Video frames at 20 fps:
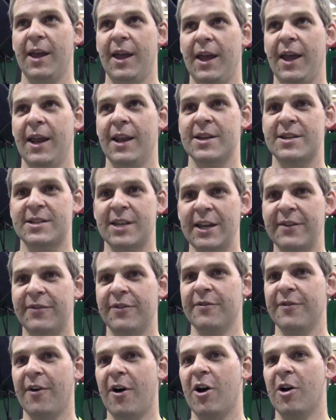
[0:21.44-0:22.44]
in a safe
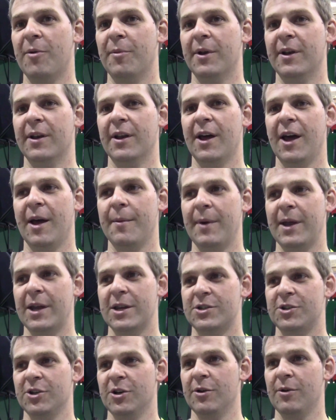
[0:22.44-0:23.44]
environment and
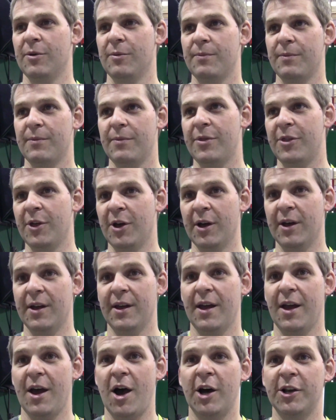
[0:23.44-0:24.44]
making sure that
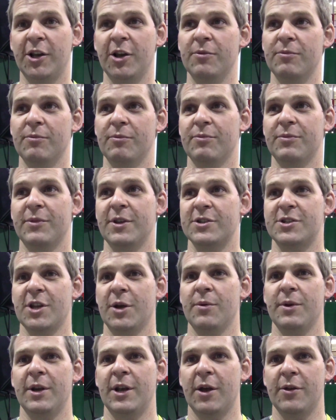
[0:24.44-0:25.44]
there's
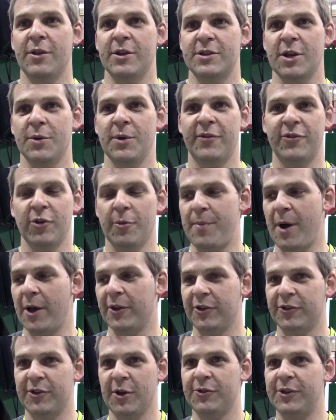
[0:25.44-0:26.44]
no ifs or
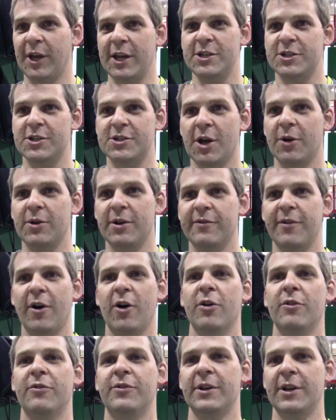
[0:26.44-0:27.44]
buts, there's no danger zone
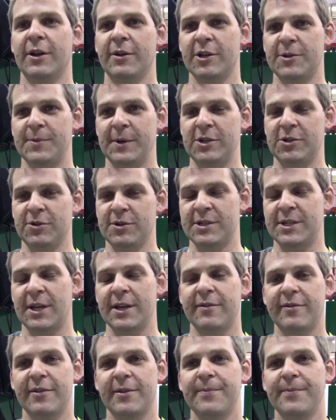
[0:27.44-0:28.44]
involved. I just make sure it's safe.